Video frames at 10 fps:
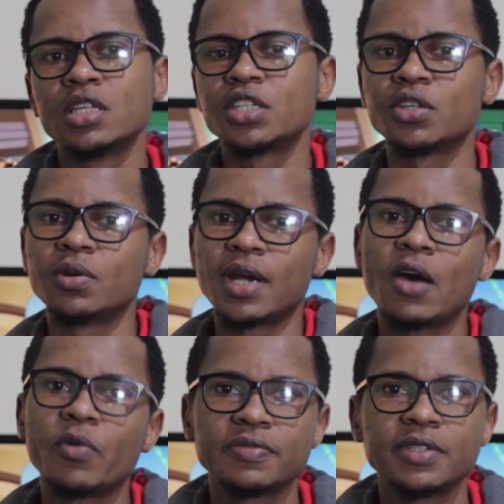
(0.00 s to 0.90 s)
So
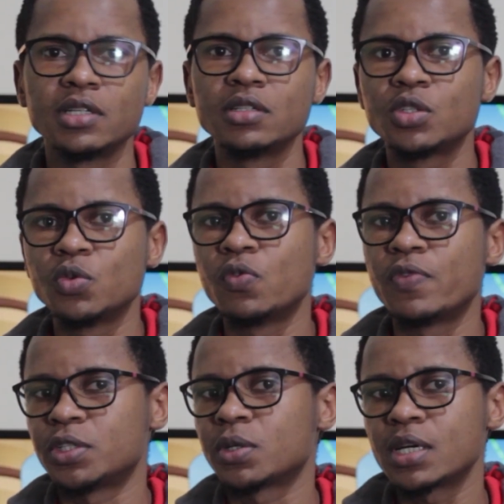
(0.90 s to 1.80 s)
now we've seen two
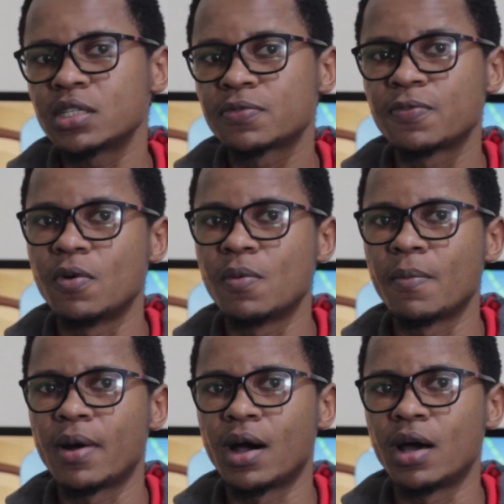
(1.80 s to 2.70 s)
virtual cards
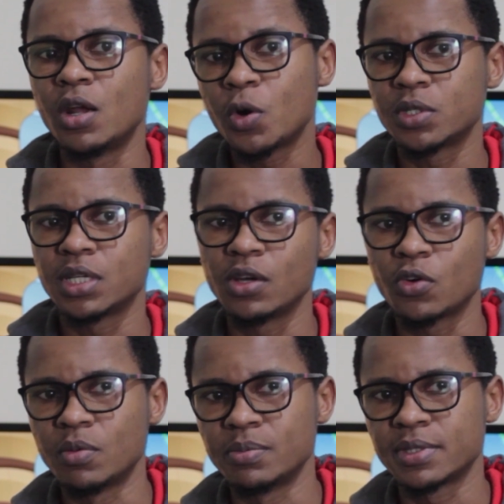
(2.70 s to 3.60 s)
from local
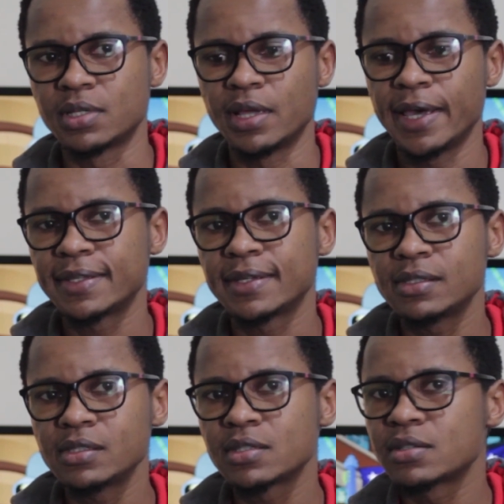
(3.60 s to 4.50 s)
telecoms,
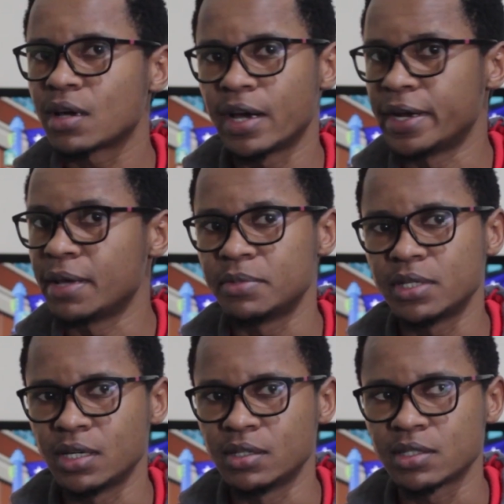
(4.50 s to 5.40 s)
Airtel's and
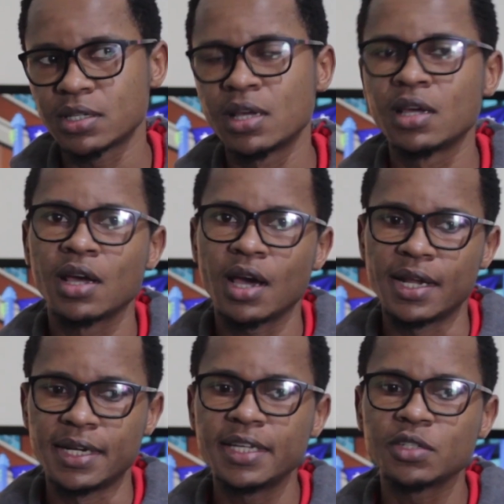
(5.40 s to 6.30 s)
MTN's.
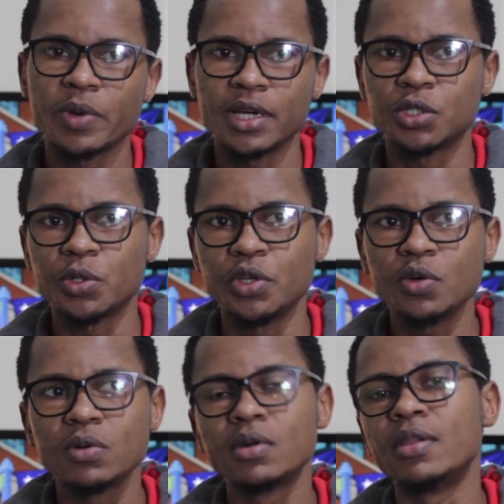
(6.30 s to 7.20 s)
And here's where I show
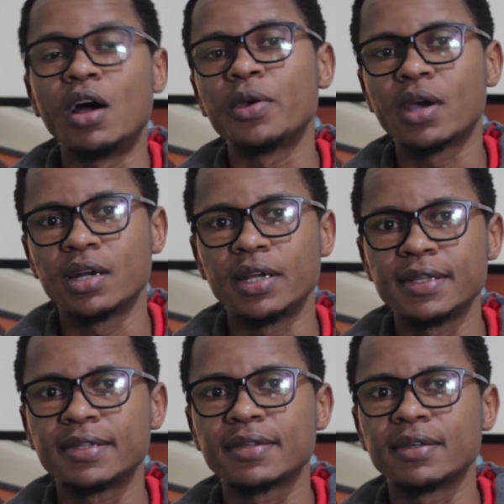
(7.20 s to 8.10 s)
you how you can
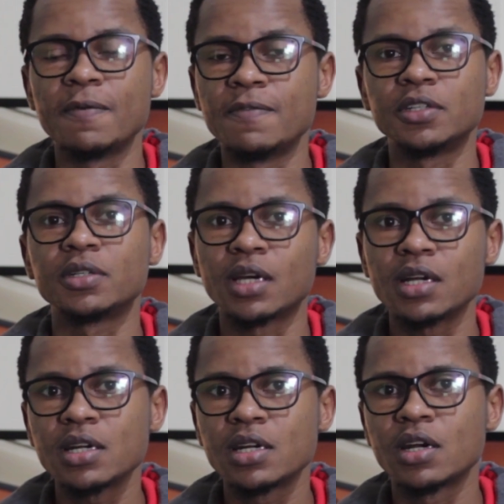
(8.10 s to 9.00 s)
get a virtual
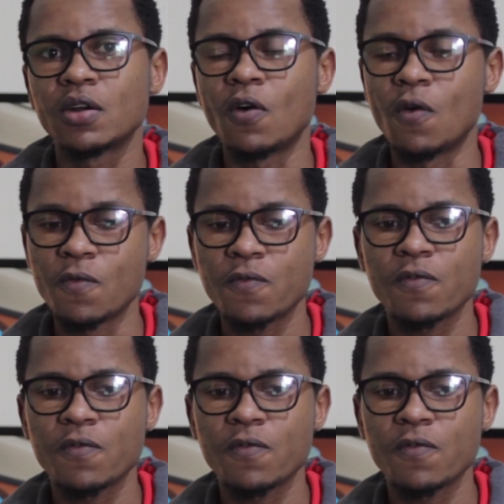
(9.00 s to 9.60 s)
card of